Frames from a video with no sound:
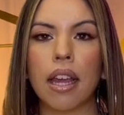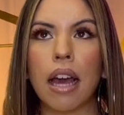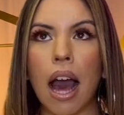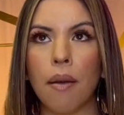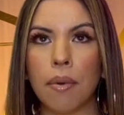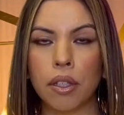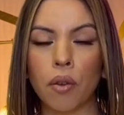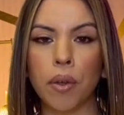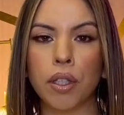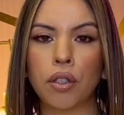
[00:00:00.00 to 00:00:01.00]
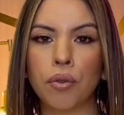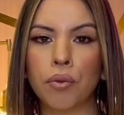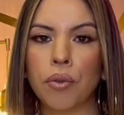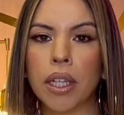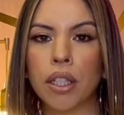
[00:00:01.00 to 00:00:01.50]
I was going to
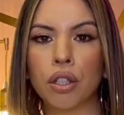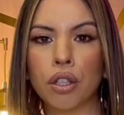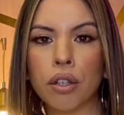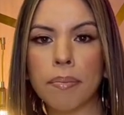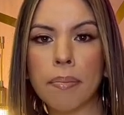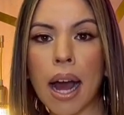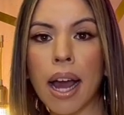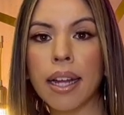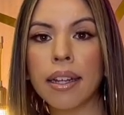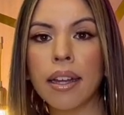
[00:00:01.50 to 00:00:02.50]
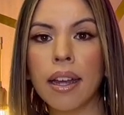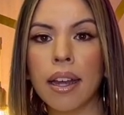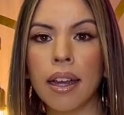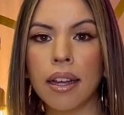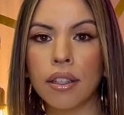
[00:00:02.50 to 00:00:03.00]
insert my
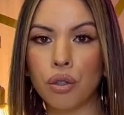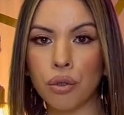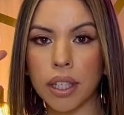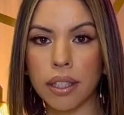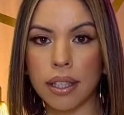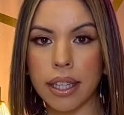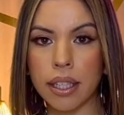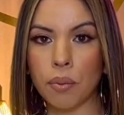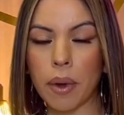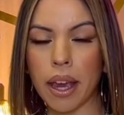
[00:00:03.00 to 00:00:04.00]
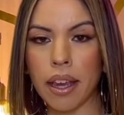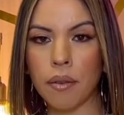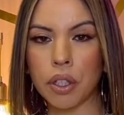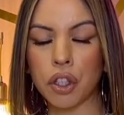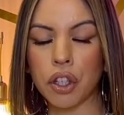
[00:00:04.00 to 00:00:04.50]
strings this way,
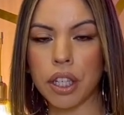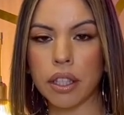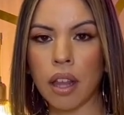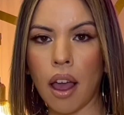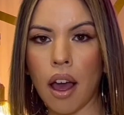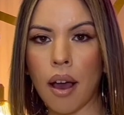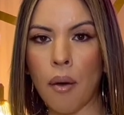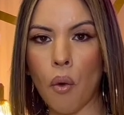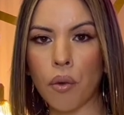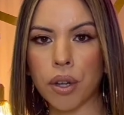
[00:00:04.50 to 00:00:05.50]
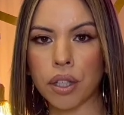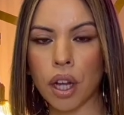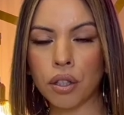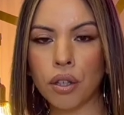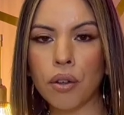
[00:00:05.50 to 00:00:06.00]
which is
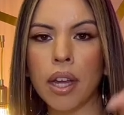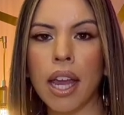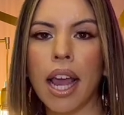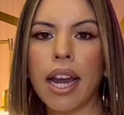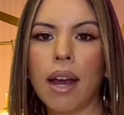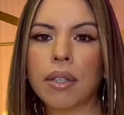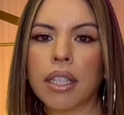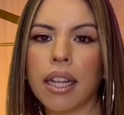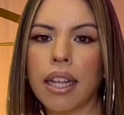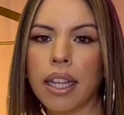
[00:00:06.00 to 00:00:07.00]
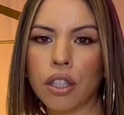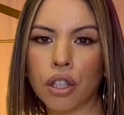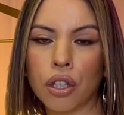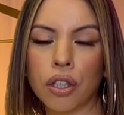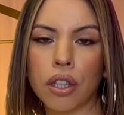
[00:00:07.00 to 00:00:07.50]
horizontal, and I was going to
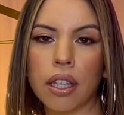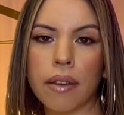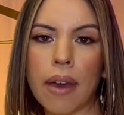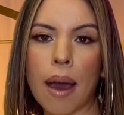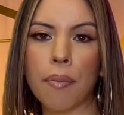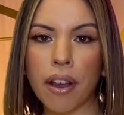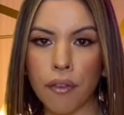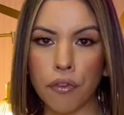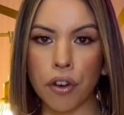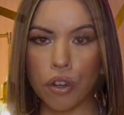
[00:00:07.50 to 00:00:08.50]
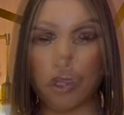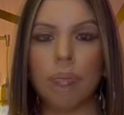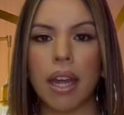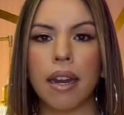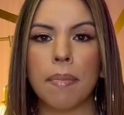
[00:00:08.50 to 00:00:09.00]
insert the fabric vertical. Keep
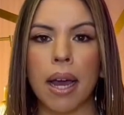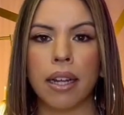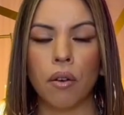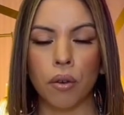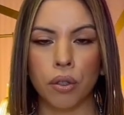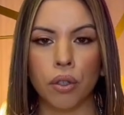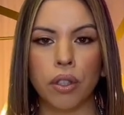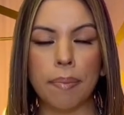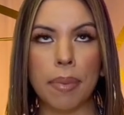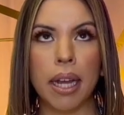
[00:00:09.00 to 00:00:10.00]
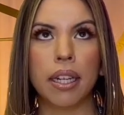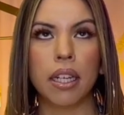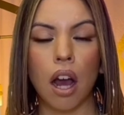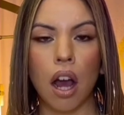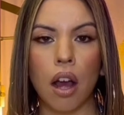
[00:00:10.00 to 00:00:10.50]
that in mind also, depending
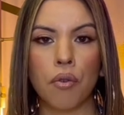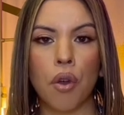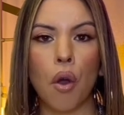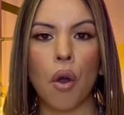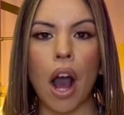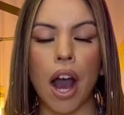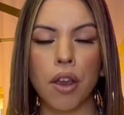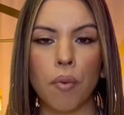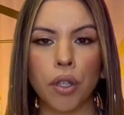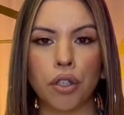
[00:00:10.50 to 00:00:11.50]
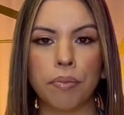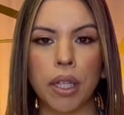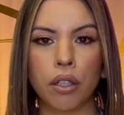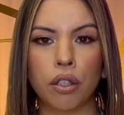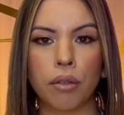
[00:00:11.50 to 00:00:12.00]
on how you want your
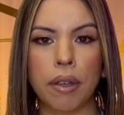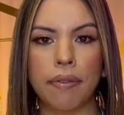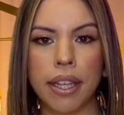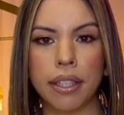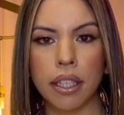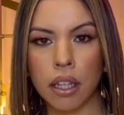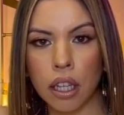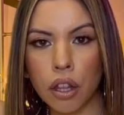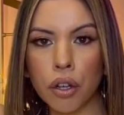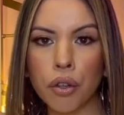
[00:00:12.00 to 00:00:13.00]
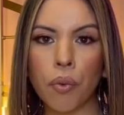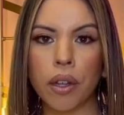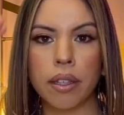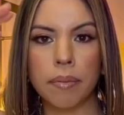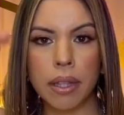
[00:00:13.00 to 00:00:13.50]
billows to be facing. Either you want
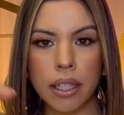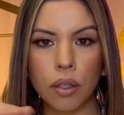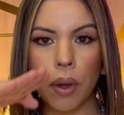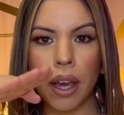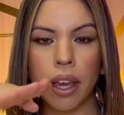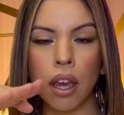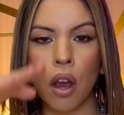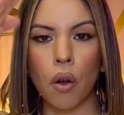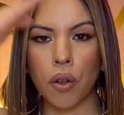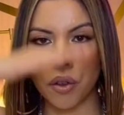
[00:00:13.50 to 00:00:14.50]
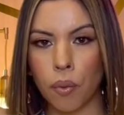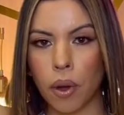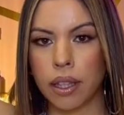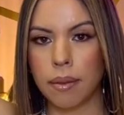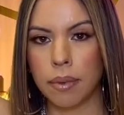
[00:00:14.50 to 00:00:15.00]
them this way or you
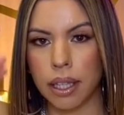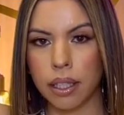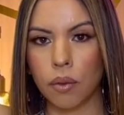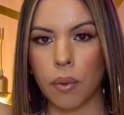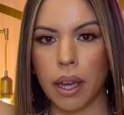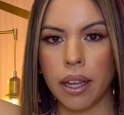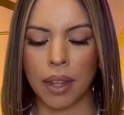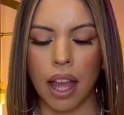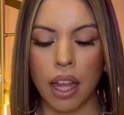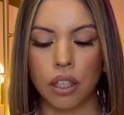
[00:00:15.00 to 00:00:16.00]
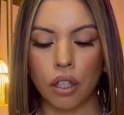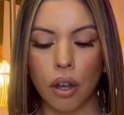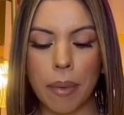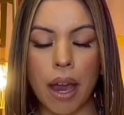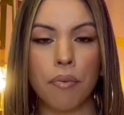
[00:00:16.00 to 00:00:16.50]
want them this way. So
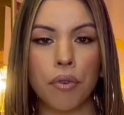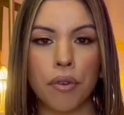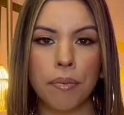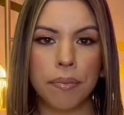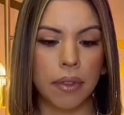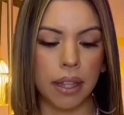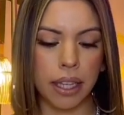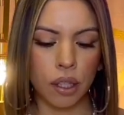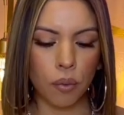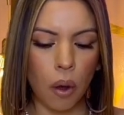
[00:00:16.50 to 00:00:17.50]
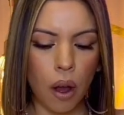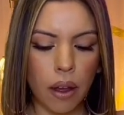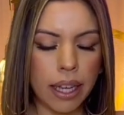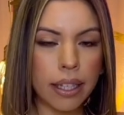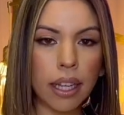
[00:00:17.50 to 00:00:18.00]
my room, this wall
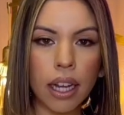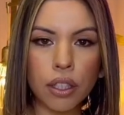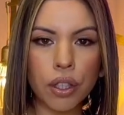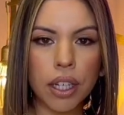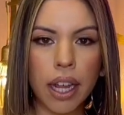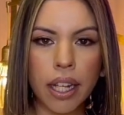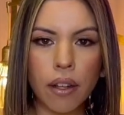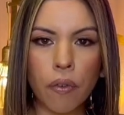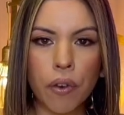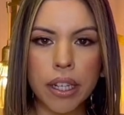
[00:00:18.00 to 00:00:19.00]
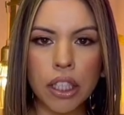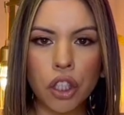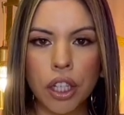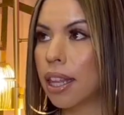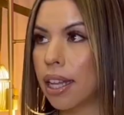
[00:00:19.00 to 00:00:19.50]
is 184
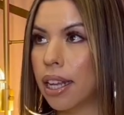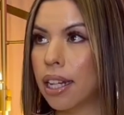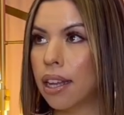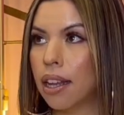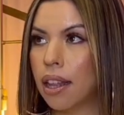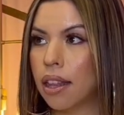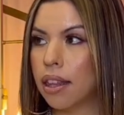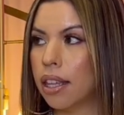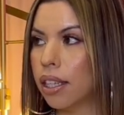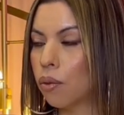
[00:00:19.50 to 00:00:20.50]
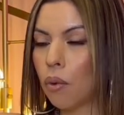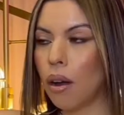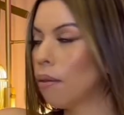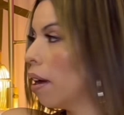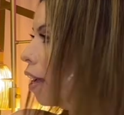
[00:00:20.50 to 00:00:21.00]
inches and this
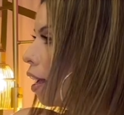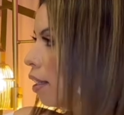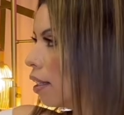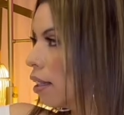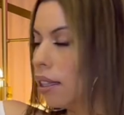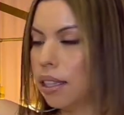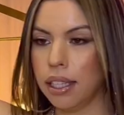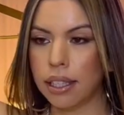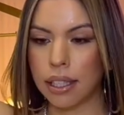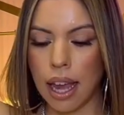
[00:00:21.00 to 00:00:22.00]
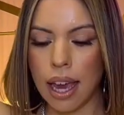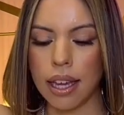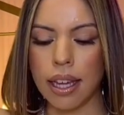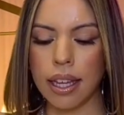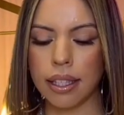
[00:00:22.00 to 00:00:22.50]
wall against this side
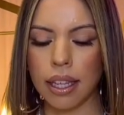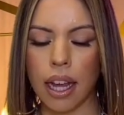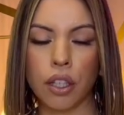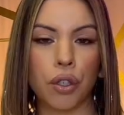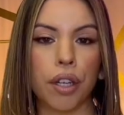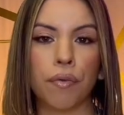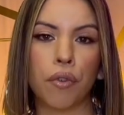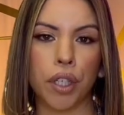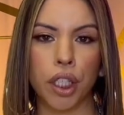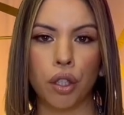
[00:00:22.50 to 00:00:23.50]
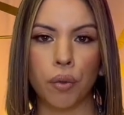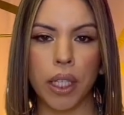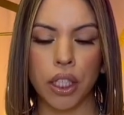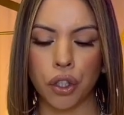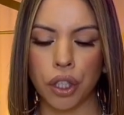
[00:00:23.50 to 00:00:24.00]
is 142
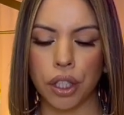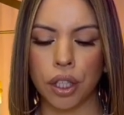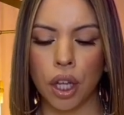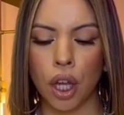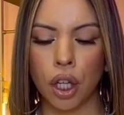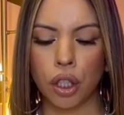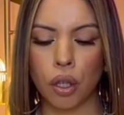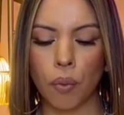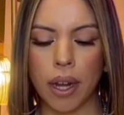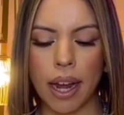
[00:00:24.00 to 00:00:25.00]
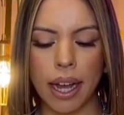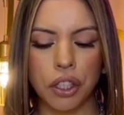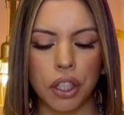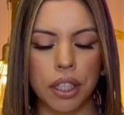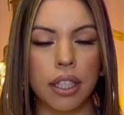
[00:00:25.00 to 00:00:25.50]
inches. So what I
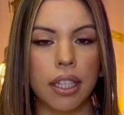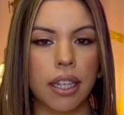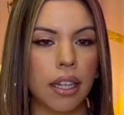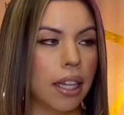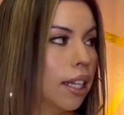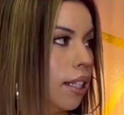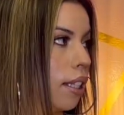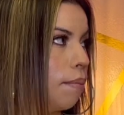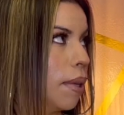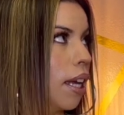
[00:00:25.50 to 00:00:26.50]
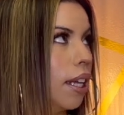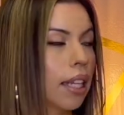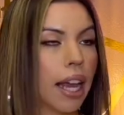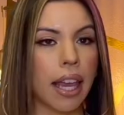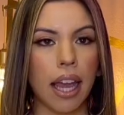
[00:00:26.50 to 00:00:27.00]
just did is, because
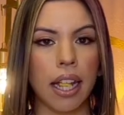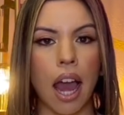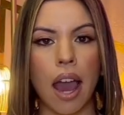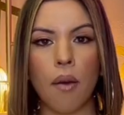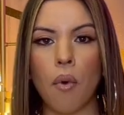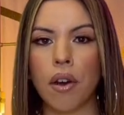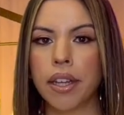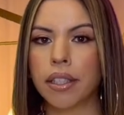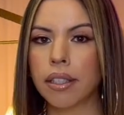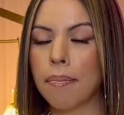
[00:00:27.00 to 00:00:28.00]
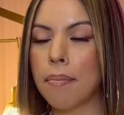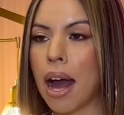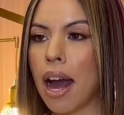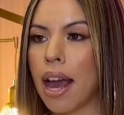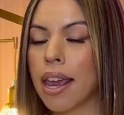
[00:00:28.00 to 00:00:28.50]
again I wanted
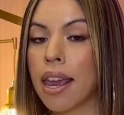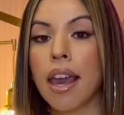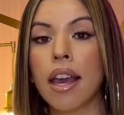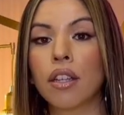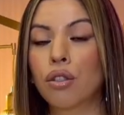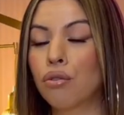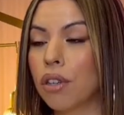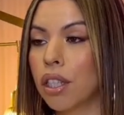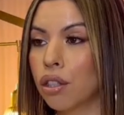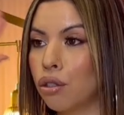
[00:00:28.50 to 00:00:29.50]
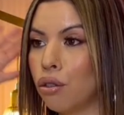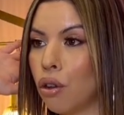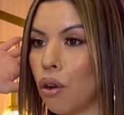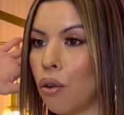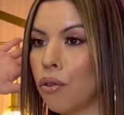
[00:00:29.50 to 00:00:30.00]
my strings to go